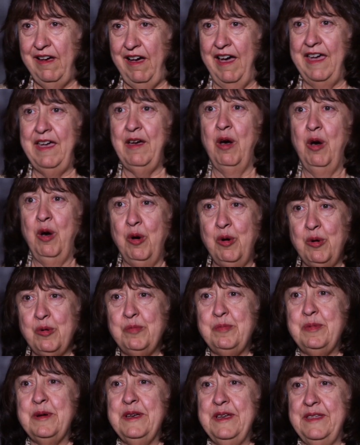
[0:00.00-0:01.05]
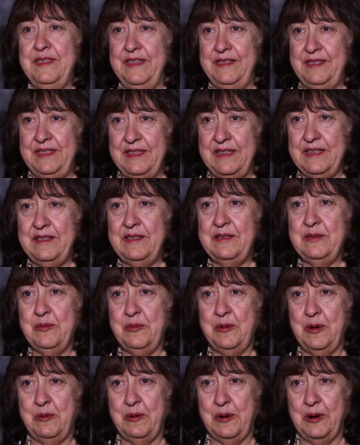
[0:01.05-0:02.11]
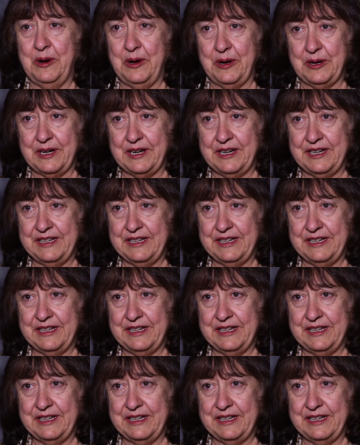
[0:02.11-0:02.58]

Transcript: I hope that this will work.